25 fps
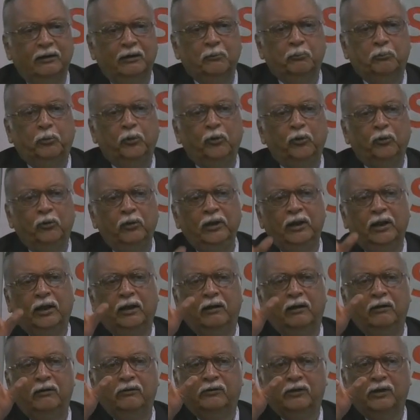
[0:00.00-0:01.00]
Put only the
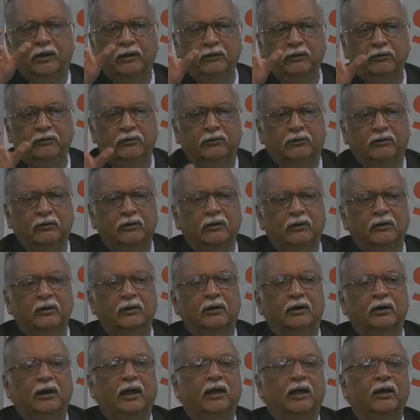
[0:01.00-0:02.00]
concise
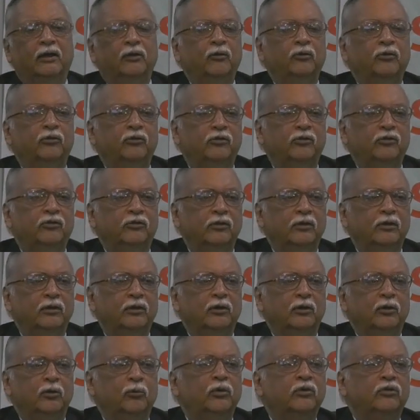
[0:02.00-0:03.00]
diagnosis
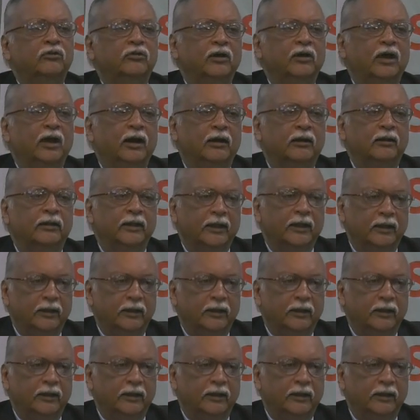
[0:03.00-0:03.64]
which are there.